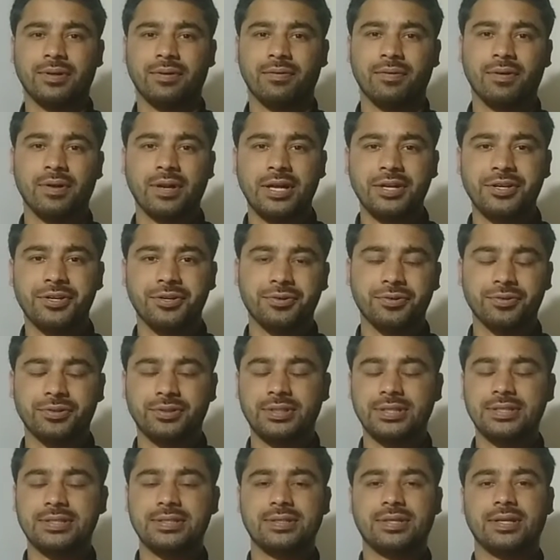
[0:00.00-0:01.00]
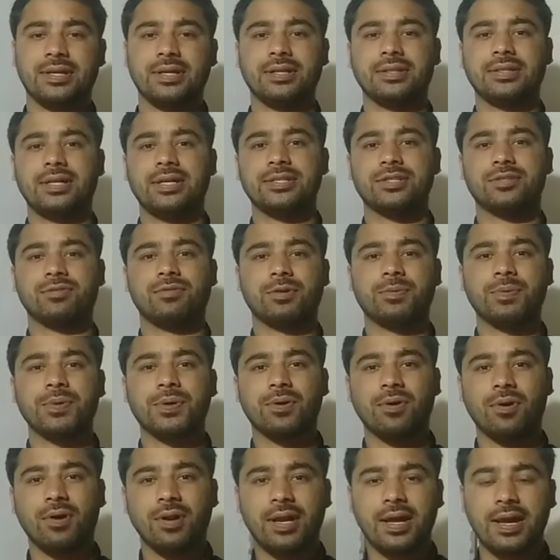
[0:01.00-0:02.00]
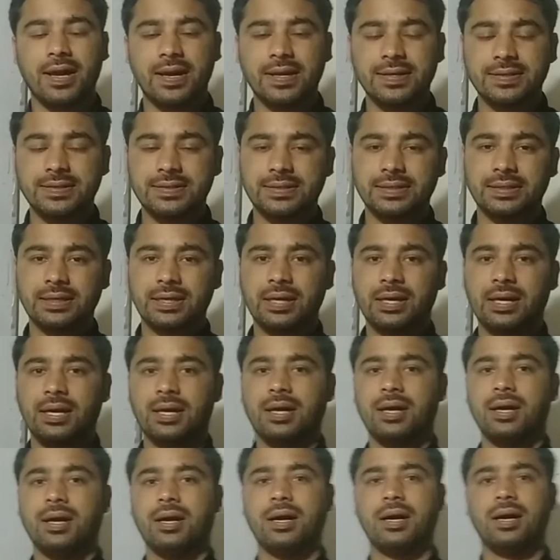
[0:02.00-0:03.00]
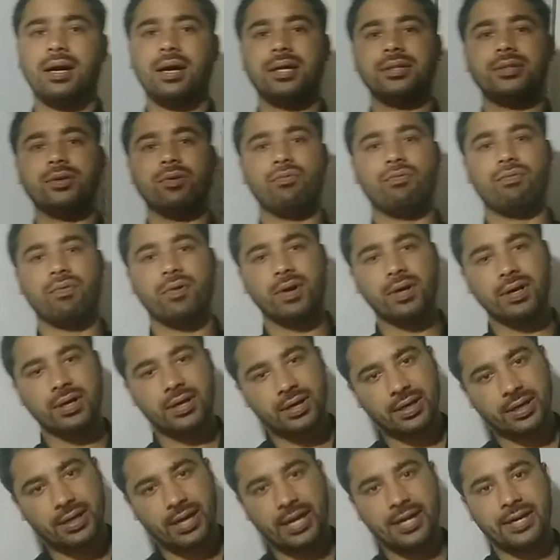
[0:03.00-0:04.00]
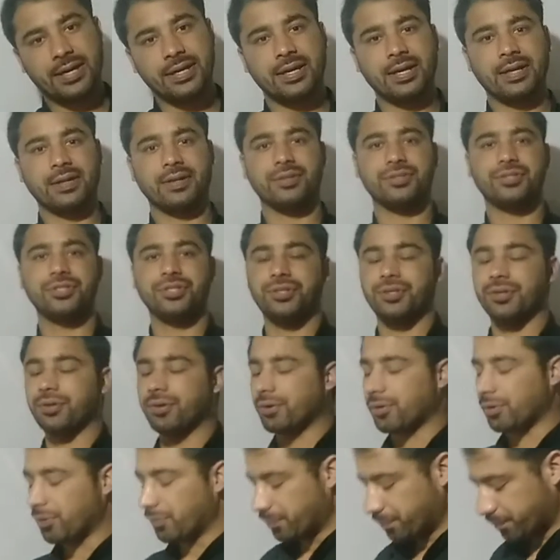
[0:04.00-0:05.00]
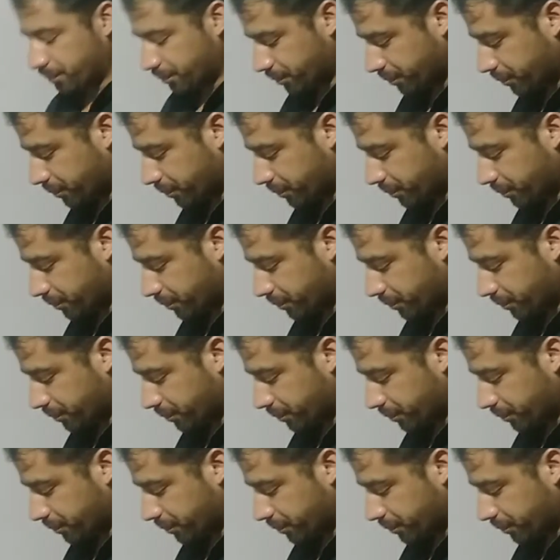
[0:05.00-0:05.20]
related to this thing. That's what we call as the work kinetic energy theorem.